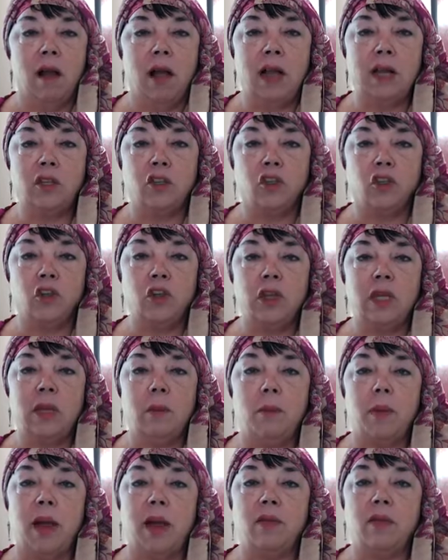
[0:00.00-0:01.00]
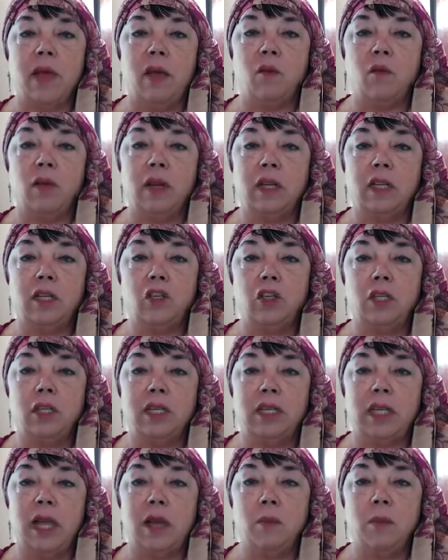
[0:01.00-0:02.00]
I adjure thee by thy
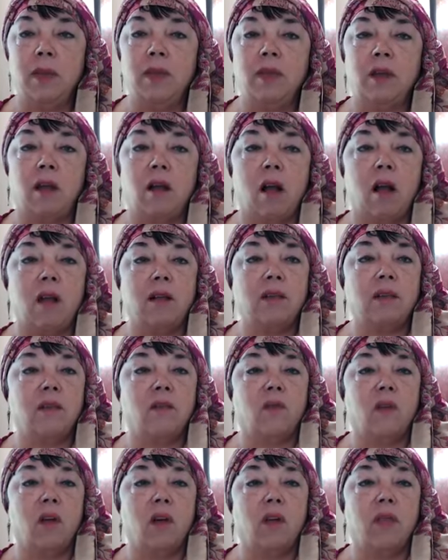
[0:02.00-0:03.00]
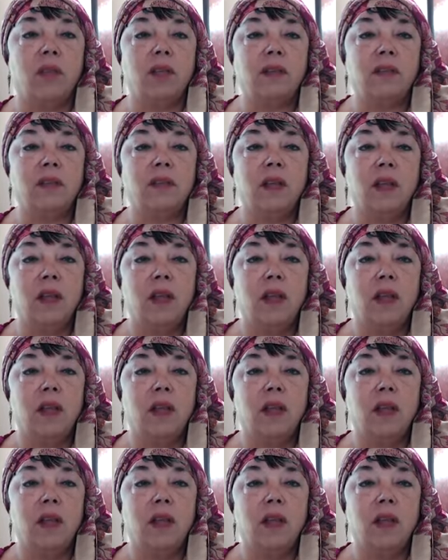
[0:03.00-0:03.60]
religion, tell me the cause of all this,